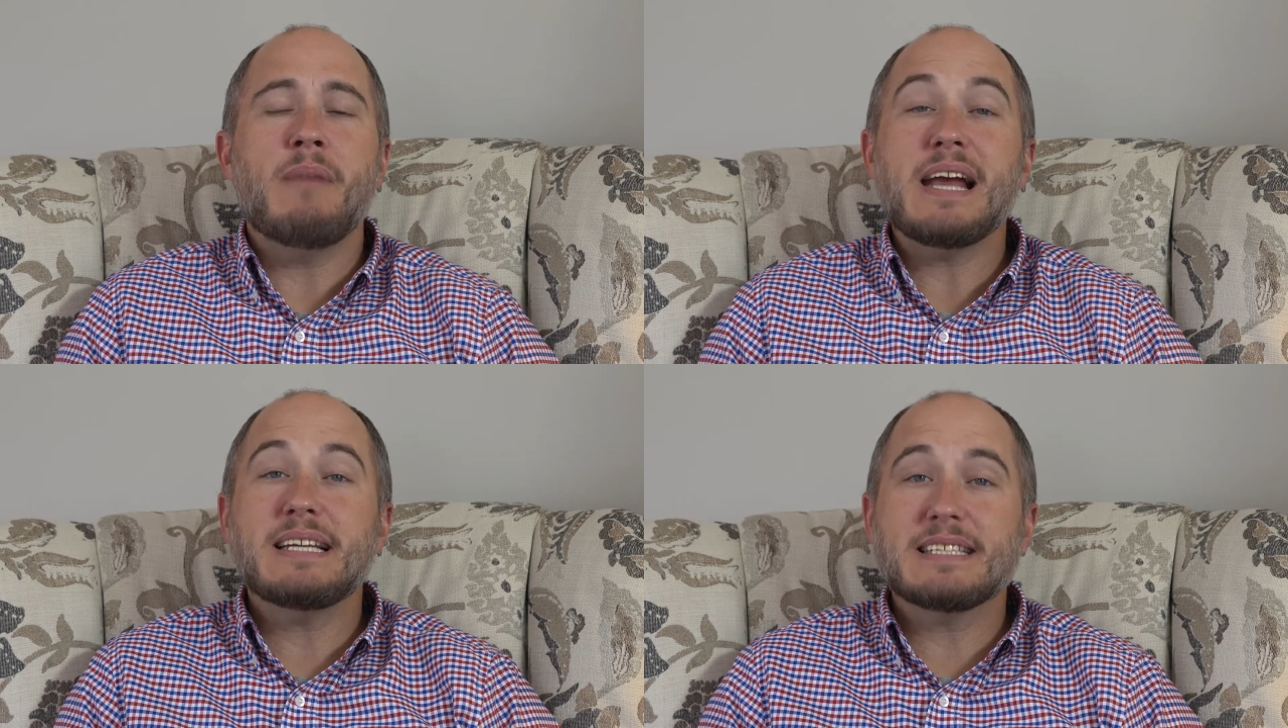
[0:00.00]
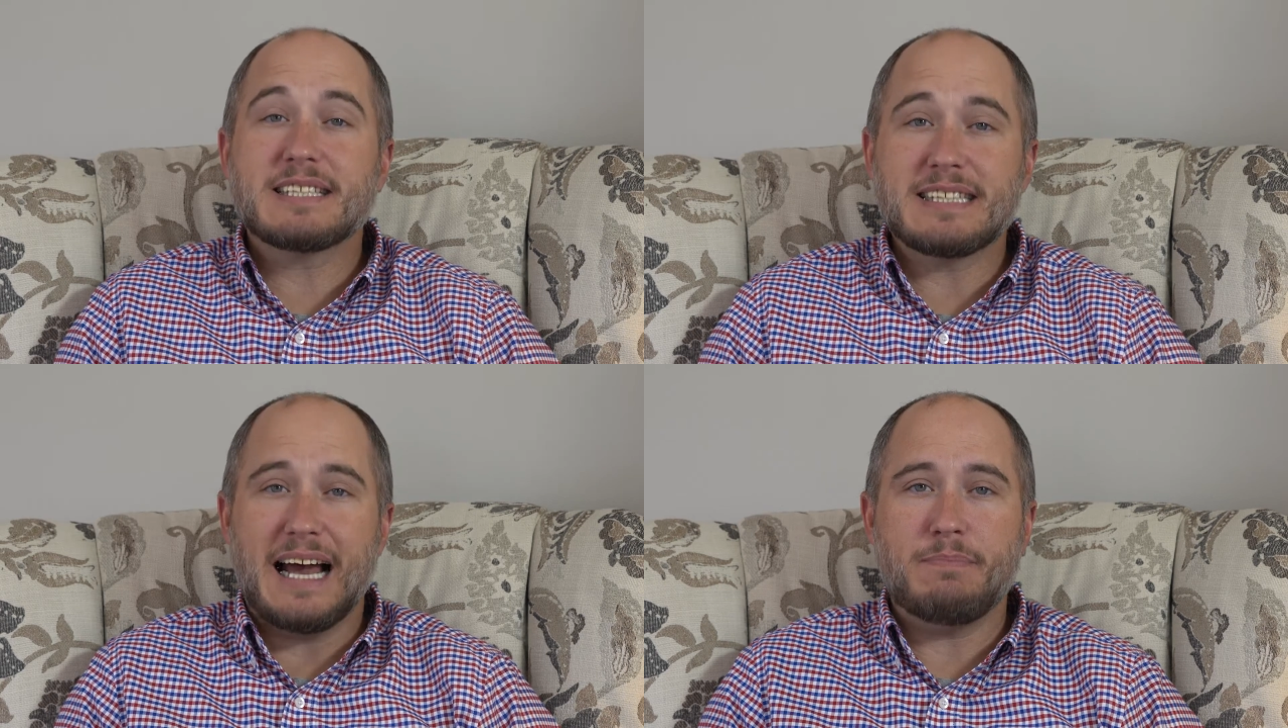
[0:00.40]
make
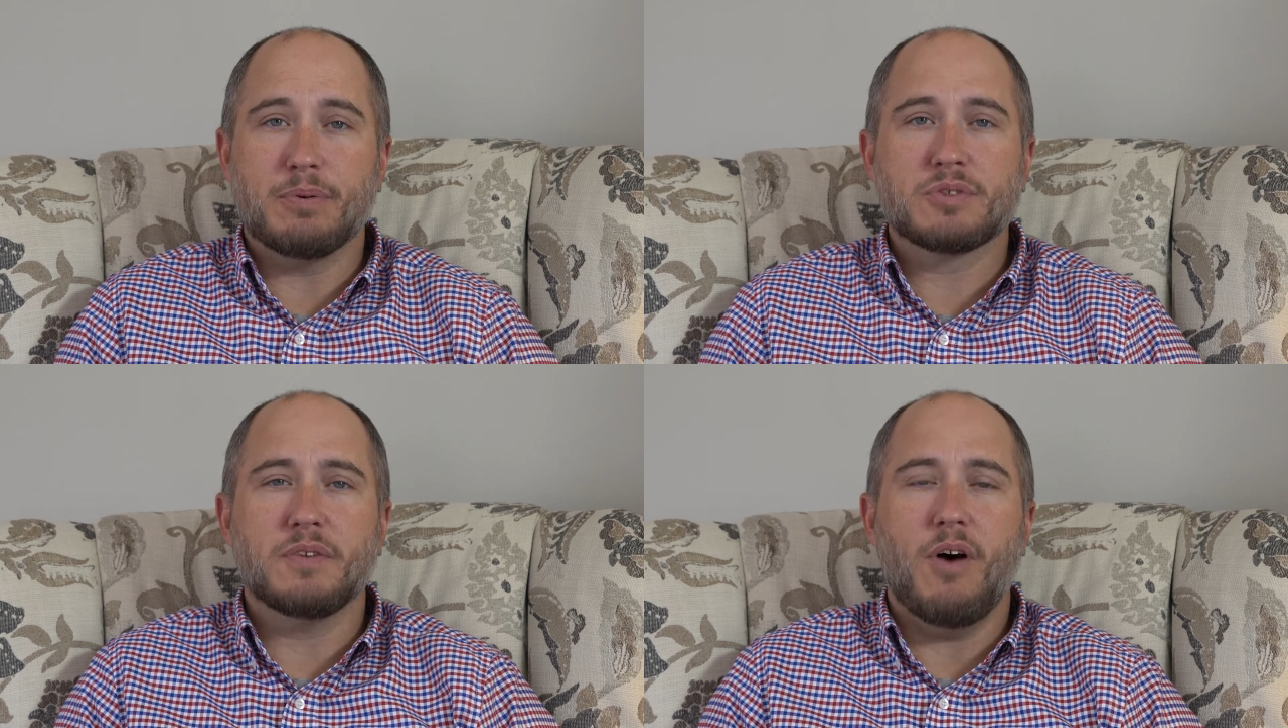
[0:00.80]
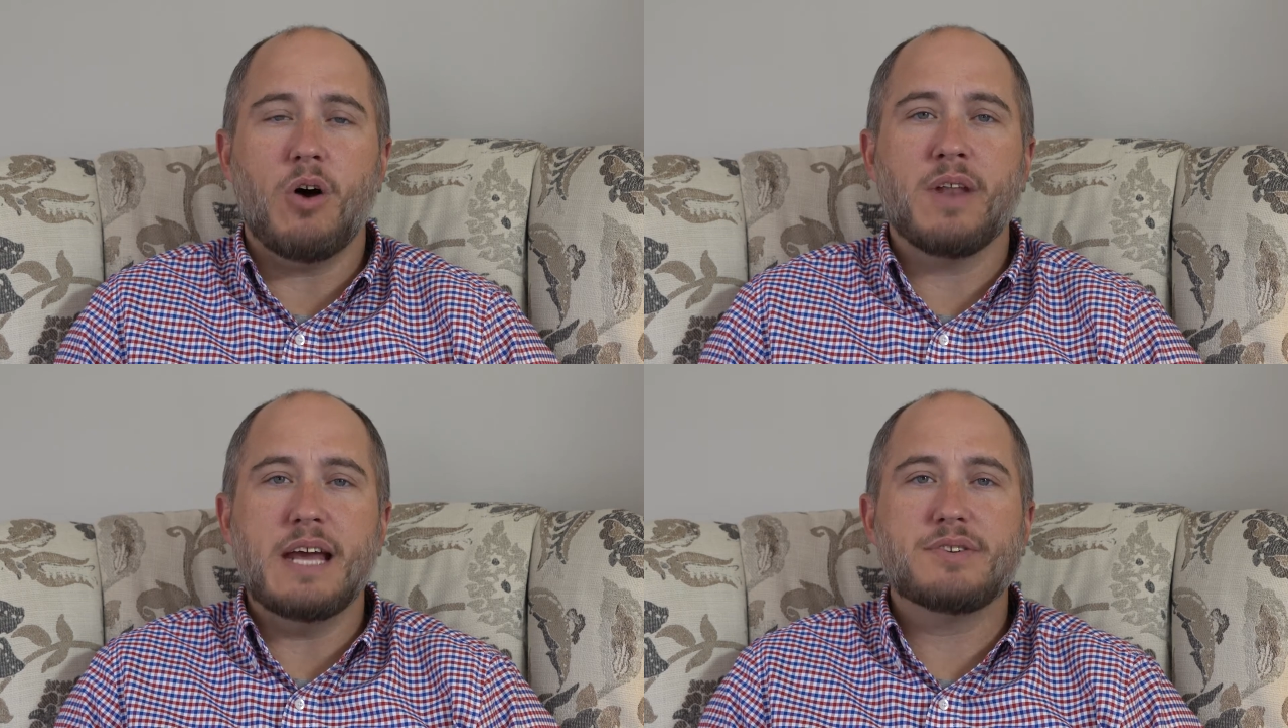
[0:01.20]
disciples of
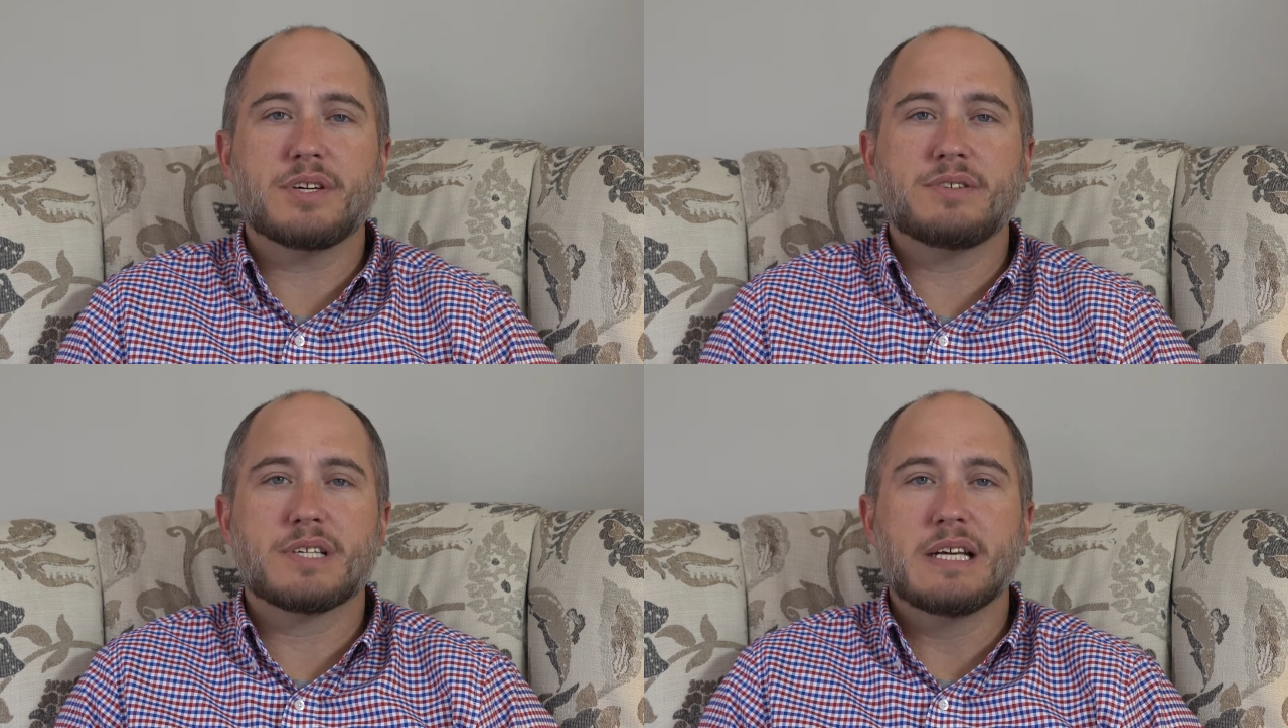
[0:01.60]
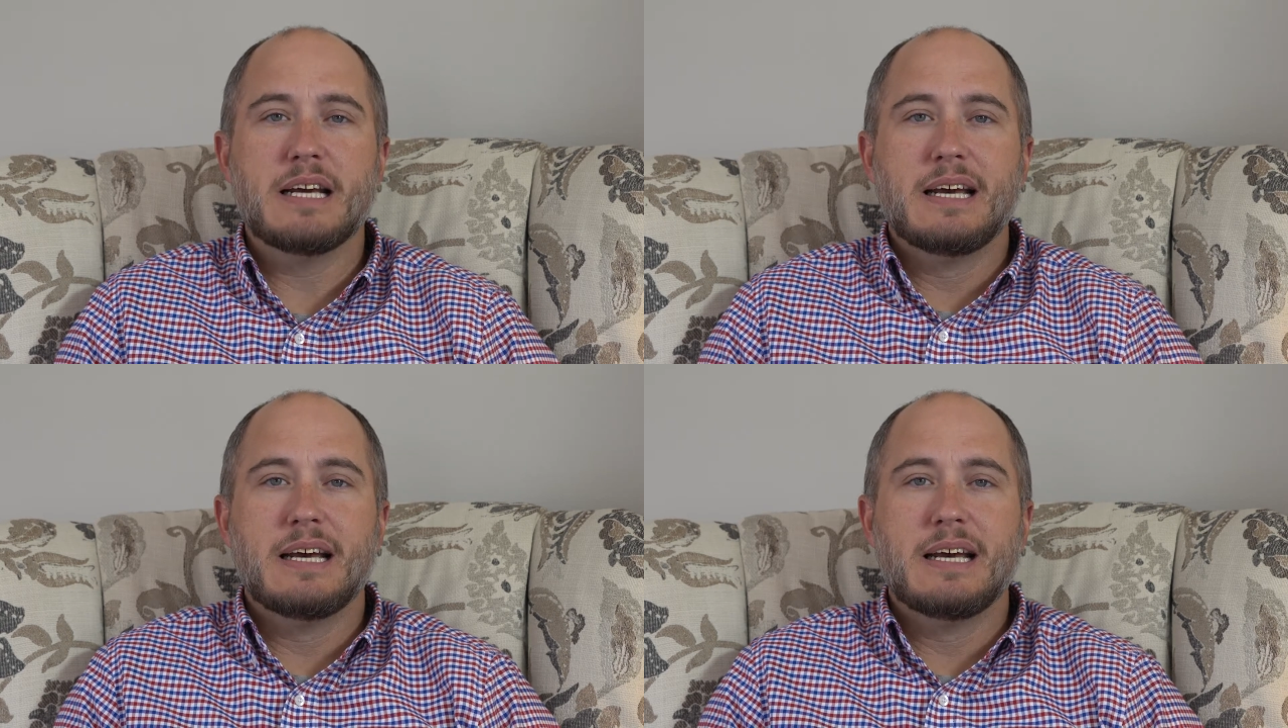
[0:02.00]
all nations,